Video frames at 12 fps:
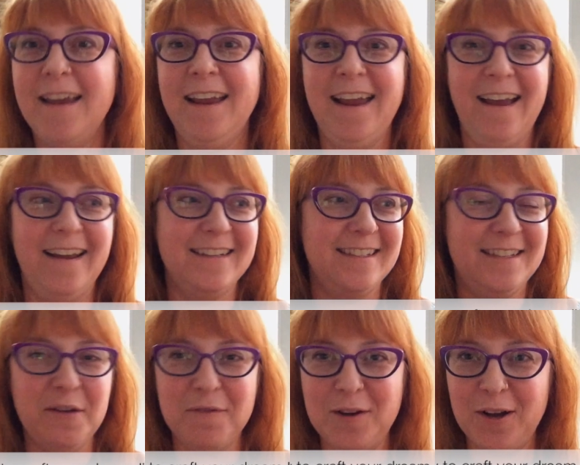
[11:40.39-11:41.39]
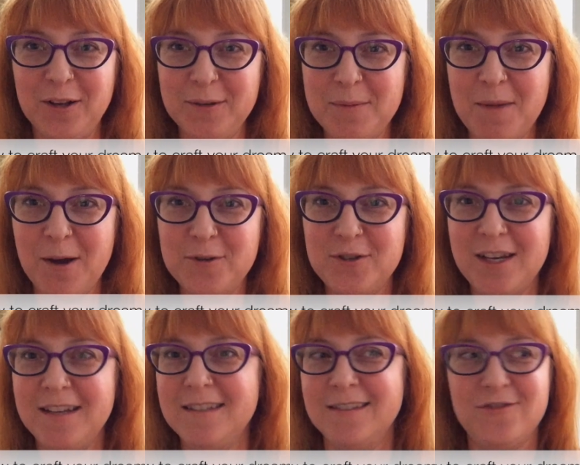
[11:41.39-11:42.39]
and difficult
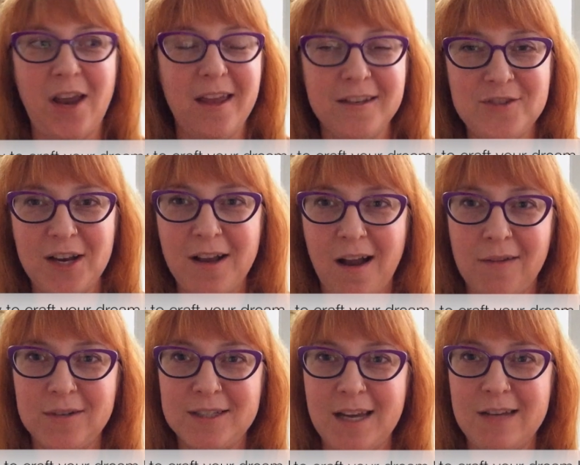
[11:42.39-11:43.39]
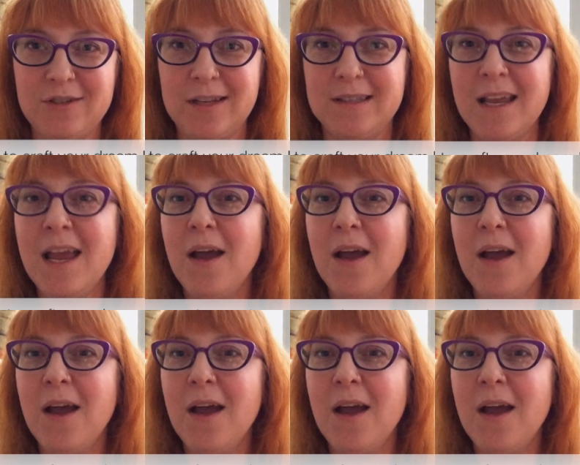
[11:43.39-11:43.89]
emotions and challenging conversations.